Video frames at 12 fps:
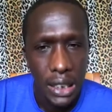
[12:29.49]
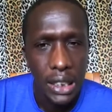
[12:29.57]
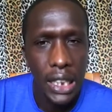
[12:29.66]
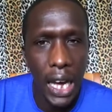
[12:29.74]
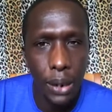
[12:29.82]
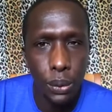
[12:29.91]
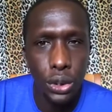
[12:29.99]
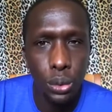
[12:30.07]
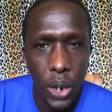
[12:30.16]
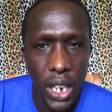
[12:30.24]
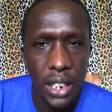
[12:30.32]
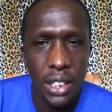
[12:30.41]
That was
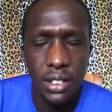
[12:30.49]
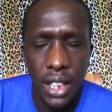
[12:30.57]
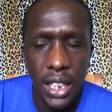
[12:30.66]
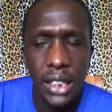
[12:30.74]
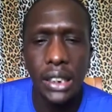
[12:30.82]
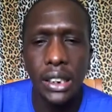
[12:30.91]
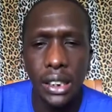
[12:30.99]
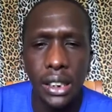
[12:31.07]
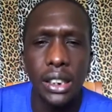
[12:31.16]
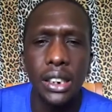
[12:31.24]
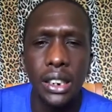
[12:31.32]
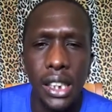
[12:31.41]
when he said,
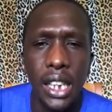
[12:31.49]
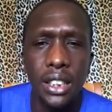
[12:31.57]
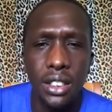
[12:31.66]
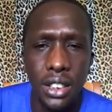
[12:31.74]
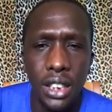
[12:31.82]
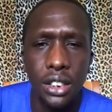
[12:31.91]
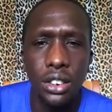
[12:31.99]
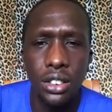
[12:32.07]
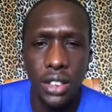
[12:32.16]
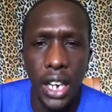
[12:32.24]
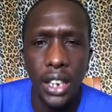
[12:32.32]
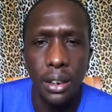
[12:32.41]
uh, that's not a good
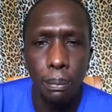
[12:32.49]
sign.